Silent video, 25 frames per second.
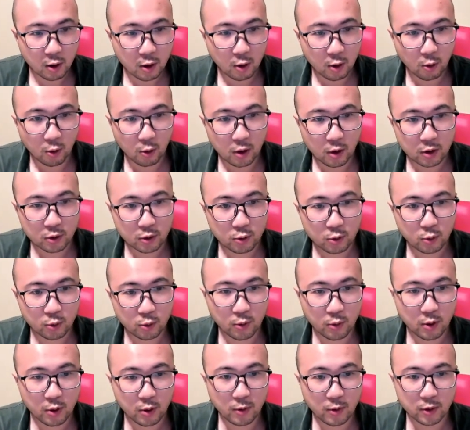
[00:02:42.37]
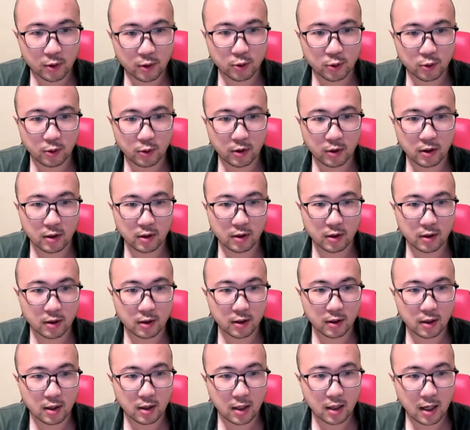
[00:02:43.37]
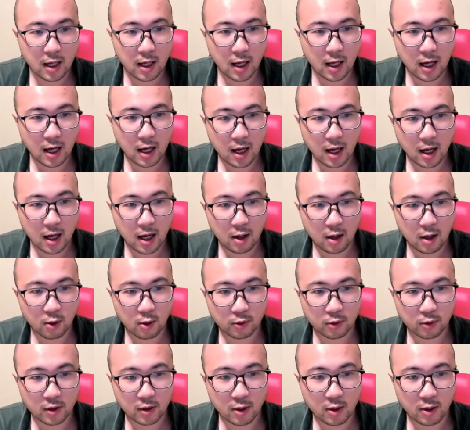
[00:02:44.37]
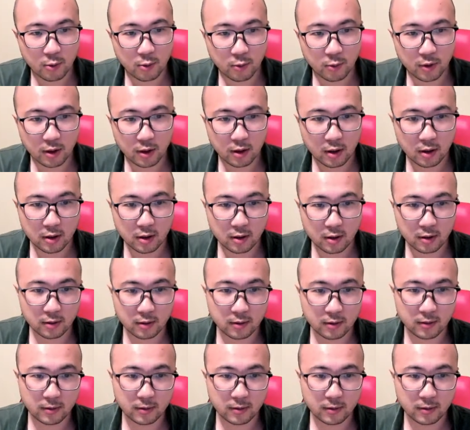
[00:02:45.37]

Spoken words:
What do we want to learn? How can we learn?